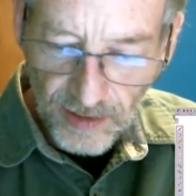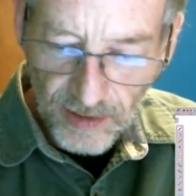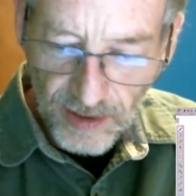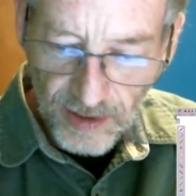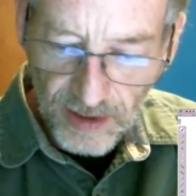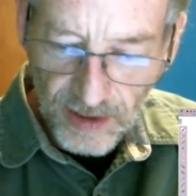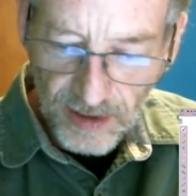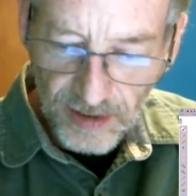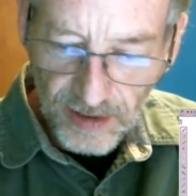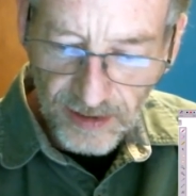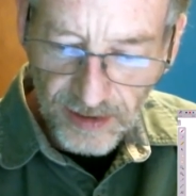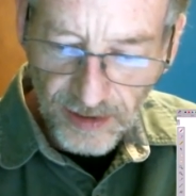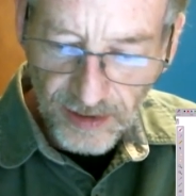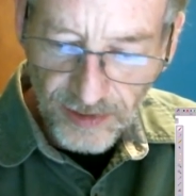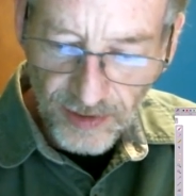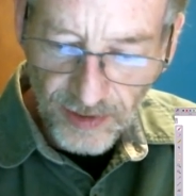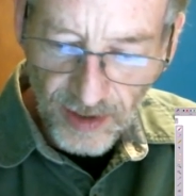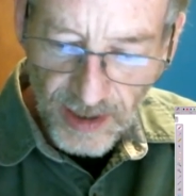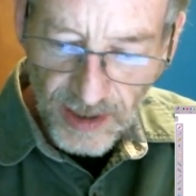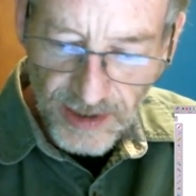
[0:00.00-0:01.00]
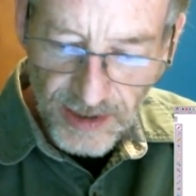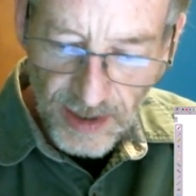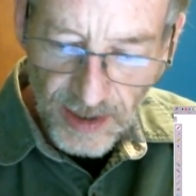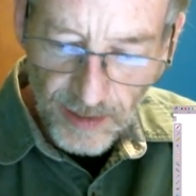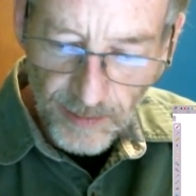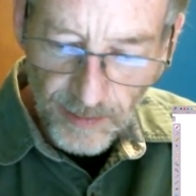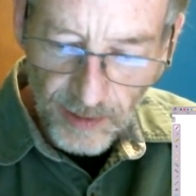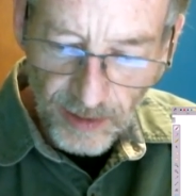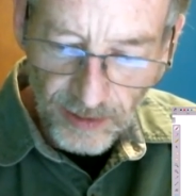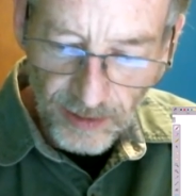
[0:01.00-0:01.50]
is a
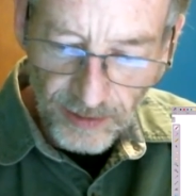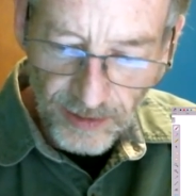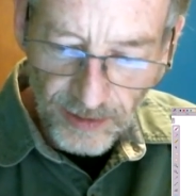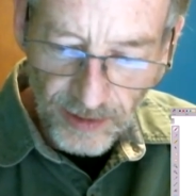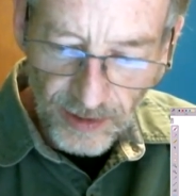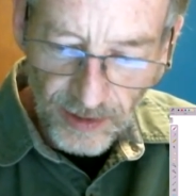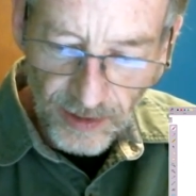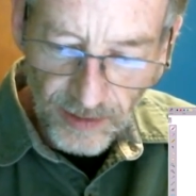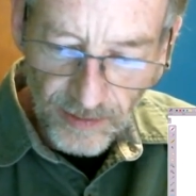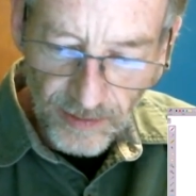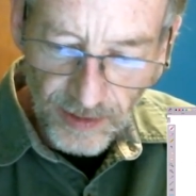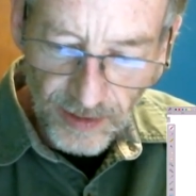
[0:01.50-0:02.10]
trigeminal nerve.